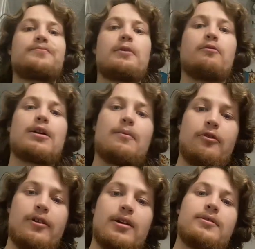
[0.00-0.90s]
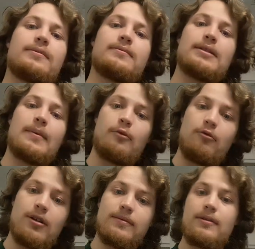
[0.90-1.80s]
A couple things. Number
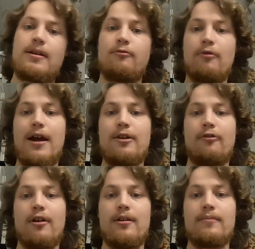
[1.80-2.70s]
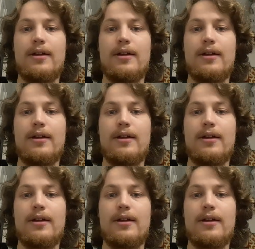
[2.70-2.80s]
one, Ryan Grubb